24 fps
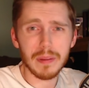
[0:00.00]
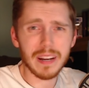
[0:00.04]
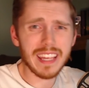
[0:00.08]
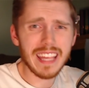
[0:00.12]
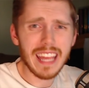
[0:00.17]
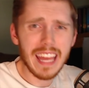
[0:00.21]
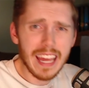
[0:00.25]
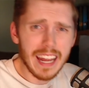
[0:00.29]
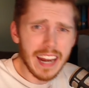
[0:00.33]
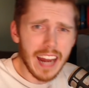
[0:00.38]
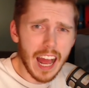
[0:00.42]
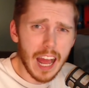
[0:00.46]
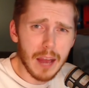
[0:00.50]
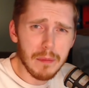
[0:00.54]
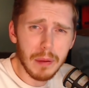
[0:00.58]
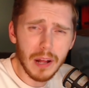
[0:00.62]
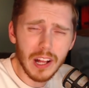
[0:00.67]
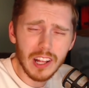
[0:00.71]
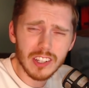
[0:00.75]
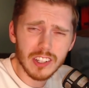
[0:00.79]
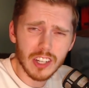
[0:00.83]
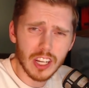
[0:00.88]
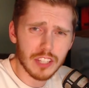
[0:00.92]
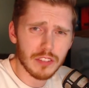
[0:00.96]
again, I
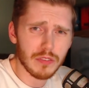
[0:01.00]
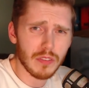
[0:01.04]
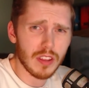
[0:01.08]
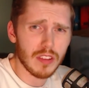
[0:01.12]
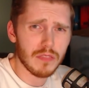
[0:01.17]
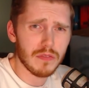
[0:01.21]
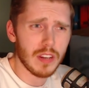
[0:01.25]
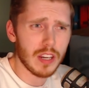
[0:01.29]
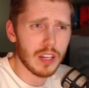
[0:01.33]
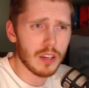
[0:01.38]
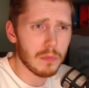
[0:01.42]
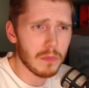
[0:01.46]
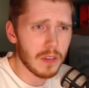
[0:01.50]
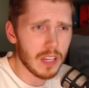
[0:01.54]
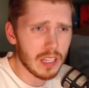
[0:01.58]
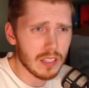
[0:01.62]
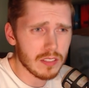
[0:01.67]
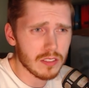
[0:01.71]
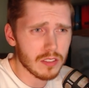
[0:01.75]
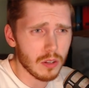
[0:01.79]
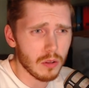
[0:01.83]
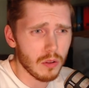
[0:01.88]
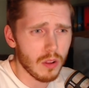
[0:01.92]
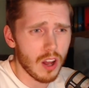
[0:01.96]
apologize for this video being
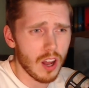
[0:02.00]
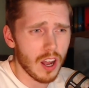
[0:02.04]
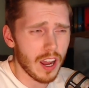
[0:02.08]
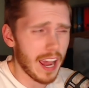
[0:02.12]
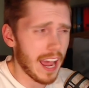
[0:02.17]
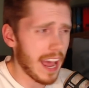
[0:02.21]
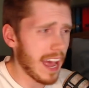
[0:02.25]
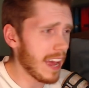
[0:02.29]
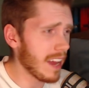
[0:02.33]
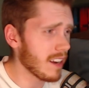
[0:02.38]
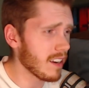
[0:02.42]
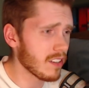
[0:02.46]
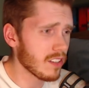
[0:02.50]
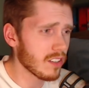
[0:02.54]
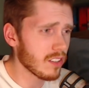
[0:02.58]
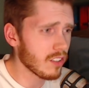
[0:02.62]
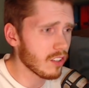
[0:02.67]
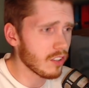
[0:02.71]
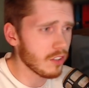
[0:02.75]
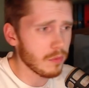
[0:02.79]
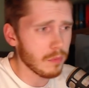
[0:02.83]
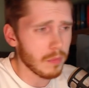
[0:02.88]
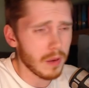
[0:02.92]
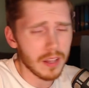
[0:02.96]
so long. I had
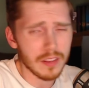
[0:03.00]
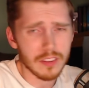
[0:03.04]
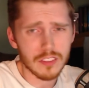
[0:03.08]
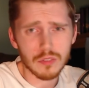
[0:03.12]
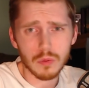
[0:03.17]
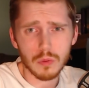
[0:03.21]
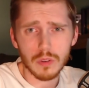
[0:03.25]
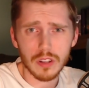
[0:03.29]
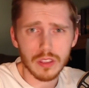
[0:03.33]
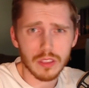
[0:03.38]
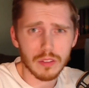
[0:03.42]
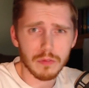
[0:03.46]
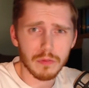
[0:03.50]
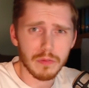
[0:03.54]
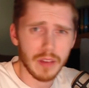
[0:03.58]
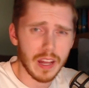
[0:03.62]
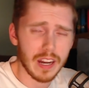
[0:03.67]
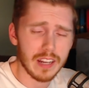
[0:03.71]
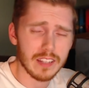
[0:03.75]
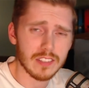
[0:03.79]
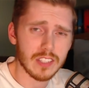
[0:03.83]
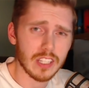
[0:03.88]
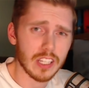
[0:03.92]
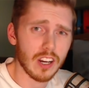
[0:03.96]
2 months worth of
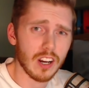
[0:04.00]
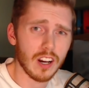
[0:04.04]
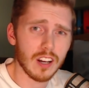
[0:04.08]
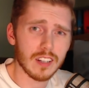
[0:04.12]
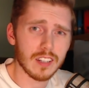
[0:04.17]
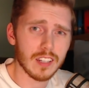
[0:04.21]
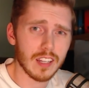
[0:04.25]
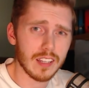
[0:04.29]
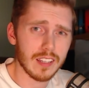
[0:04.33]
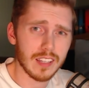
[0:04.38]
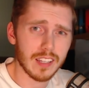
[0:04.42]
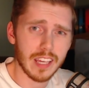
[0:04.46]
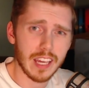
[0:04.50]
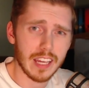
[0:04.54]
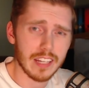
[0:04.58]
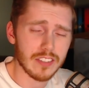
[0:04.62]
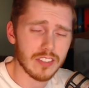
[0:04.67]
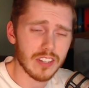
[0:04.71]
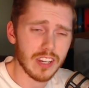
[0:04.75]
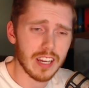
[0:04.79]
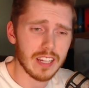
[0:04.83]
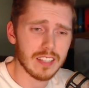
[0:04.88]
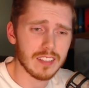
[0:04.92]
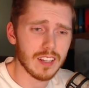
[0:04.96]
fantasy content to catch
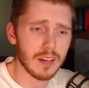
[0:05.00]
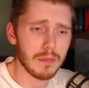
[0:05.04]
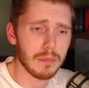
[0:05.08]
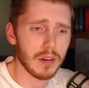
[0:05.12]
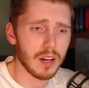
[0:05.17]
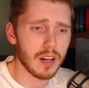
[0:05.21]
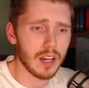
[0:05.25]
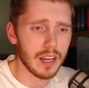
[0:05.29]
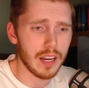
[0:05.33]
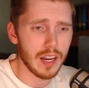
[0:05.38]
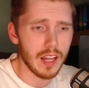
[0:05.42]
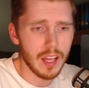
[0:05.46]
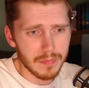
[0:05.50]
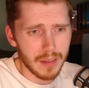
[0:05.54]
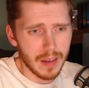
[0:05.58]
you guys up on.